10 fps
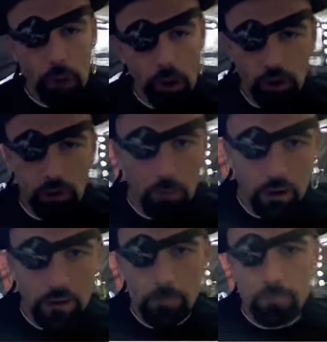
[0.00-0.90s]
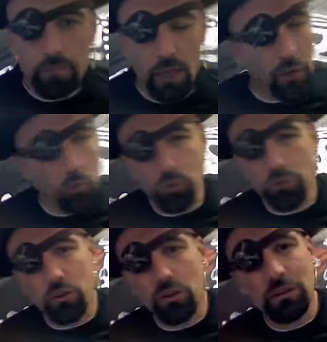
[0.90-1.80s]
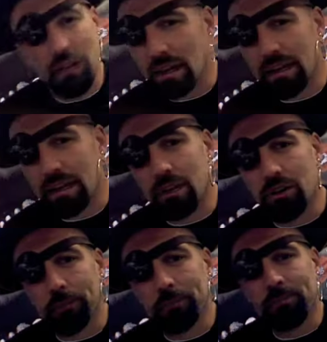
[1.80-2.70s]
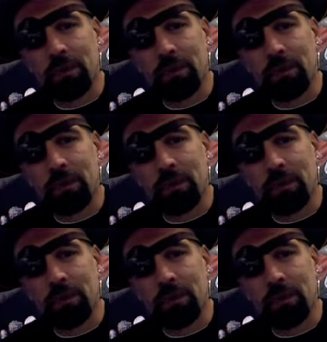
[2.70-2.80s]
parkmud.woostel.edu,